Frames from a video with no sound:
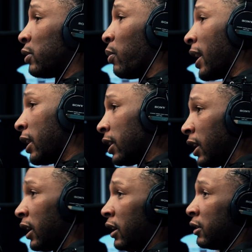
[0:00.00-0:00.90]
as Mike and
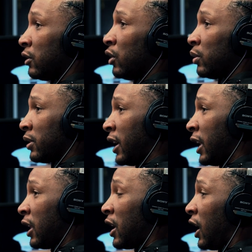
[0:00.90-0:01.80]
Keys, you know what I'm
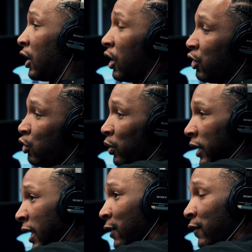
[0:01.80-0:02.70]
saying, and, you
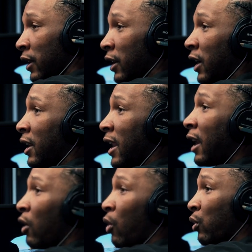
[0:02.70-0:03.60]
believe in
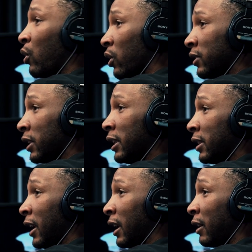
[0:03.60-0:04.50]
not holding on to
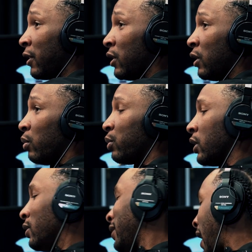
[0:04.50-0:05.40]
anything,
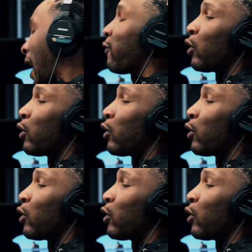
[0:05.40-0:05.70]
but God